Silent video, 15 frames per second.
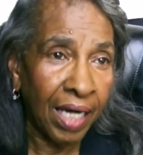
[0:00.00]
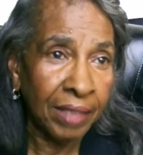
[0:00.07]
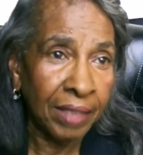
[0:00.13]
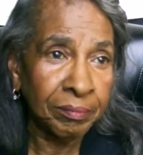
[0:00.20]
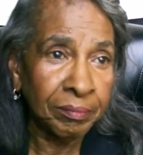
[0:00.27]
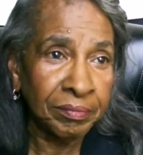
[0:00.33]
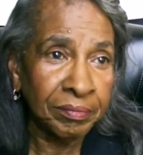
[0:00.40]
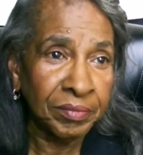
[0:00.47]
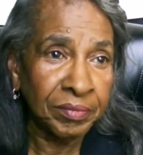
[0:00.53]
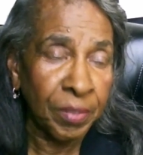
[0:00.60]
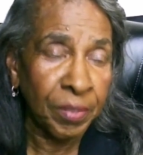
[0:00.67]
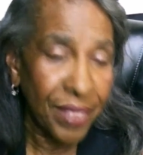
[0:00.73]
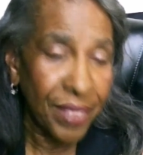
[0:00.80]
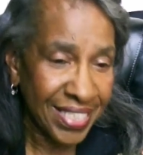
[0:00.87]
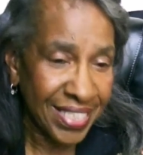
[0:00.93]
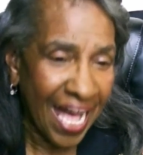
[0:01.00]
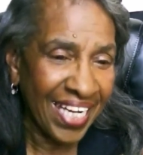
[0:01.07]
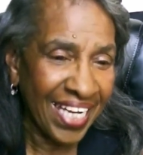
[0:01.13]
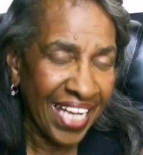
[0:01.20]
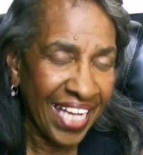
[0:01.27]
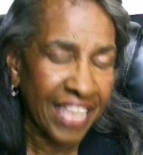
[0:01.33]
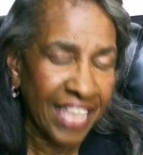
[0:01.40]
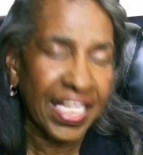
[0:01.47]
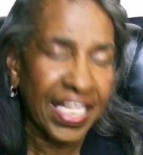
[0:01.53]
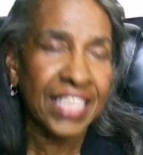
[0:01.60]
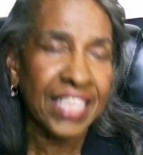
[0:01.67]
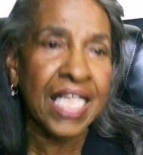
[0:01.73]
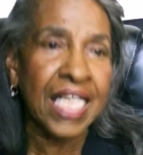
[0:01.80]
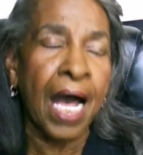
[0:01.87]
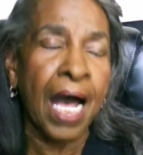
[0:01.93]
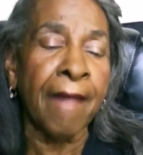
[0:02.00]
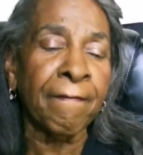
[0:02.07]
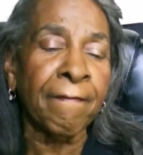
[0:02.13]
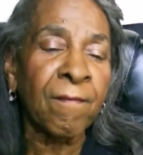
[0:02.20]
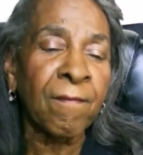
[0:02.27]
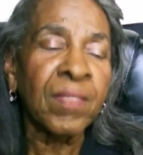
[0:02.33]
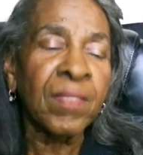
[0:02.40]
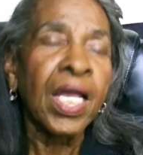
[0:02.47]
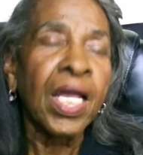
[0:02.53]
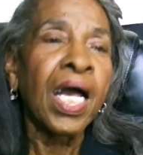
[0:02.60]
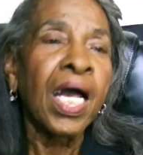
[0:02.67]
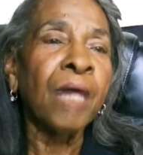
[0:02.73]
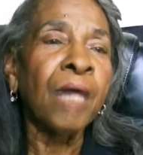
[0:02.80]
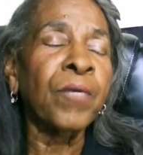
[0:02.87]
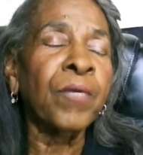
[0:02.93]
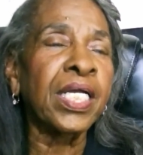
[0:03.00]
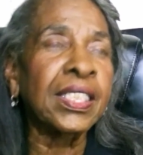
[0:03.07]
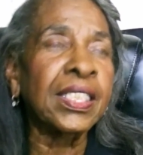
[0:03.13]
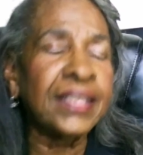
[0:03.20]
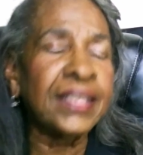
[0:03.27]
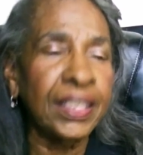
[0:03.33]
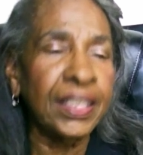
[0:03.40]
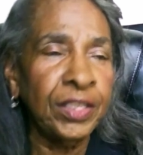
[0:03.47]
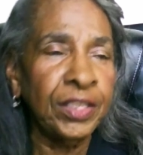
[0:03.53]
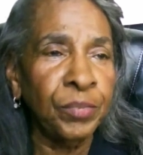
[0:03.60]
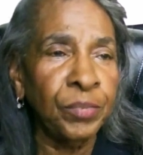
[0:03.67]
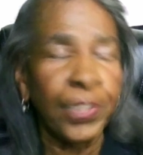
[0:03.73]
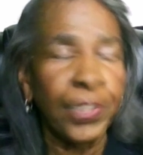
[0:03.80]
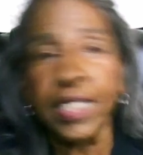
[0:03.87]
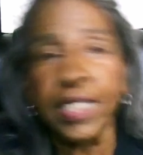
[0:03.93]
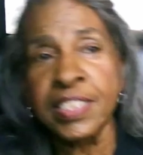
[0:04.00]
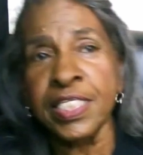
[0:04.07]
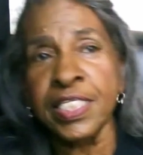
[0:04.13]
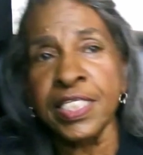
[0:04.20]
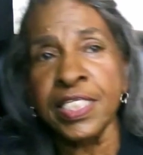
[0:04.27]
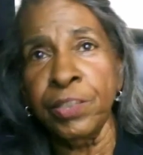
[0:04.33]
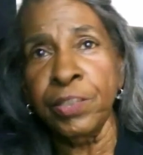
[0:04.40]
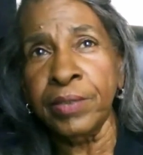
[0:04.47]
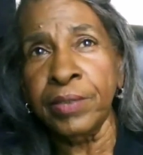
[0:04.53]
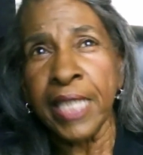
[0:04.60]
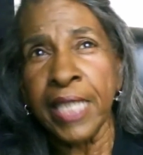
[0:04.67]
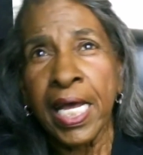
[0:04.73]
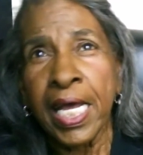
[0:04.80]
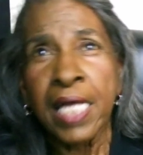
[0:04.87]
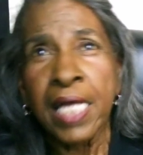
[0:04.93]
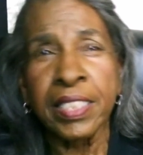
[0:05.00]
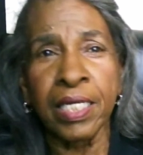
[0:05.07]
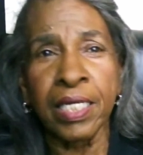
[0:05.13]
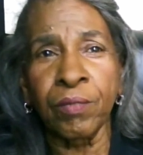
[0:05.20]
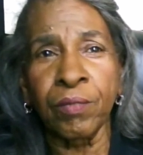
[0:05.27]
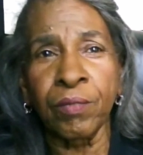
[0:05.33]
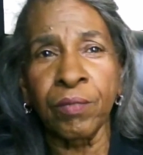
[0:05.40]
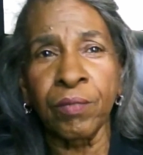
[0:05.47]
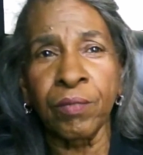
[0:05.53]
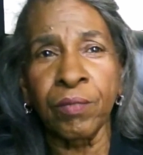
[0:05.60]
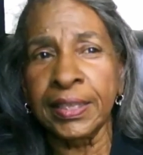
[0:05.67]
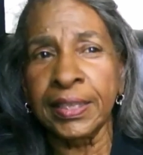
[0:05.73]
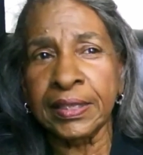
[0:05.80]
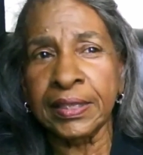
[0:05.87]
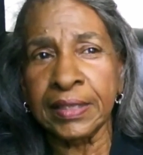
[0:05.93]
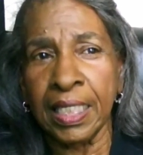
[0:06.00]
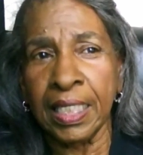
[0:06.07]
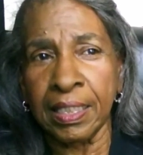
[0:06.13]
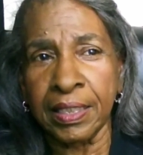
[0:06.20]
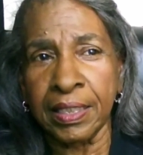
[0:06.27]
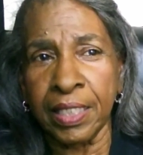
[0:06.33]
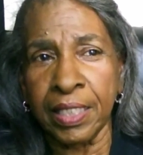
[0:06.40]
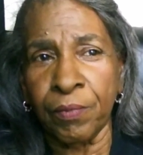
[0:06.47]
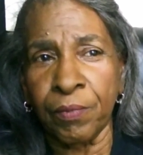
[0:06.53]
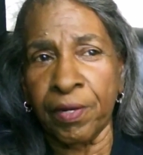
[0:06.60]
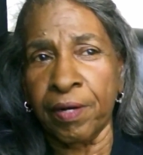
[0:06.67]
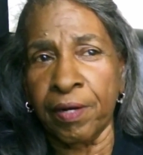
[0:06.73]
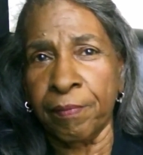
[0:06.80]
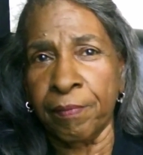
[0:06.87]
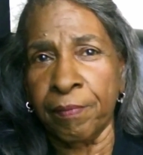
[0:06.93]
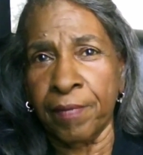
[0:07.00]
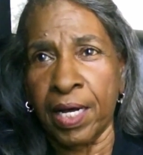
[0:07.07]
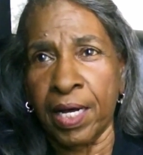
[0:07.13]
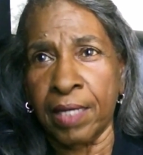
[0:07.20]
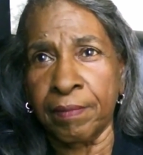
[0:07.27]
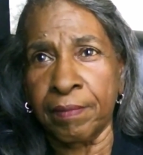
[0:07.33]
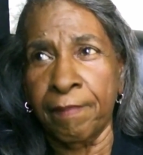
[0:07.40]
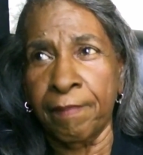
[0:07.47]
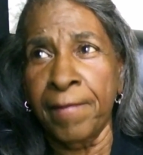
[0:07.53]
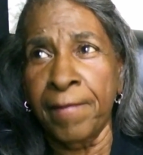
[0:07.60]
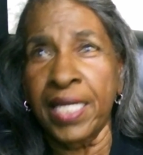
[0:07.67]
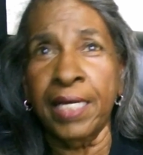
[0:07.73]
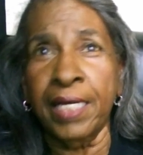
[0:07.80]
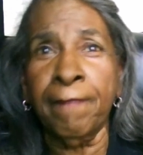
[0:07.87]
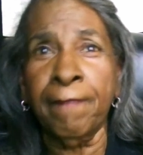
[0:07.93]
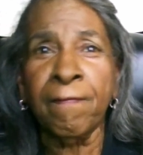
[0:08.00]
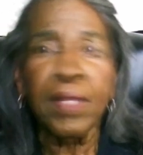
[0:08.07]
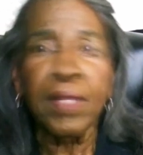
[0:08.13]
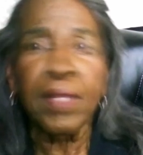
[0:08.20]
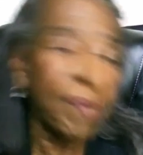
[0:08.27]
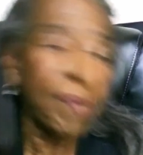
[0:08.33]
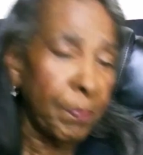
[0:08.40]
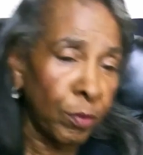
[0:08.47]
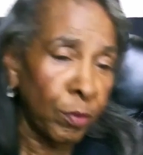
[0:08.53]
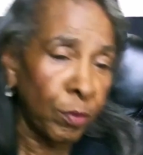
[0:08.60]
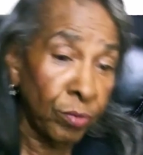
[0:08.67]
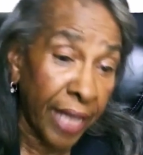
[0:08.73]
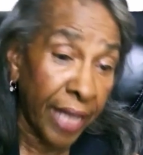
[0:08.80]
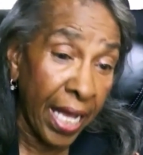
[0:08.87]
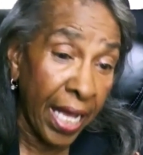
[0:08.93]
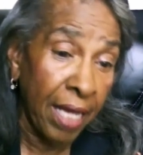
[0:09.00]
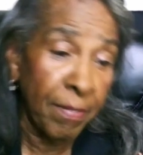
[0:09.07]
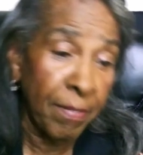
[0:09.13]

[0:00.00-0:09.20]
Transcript: resigning at that time. We continued. There were many people who came and many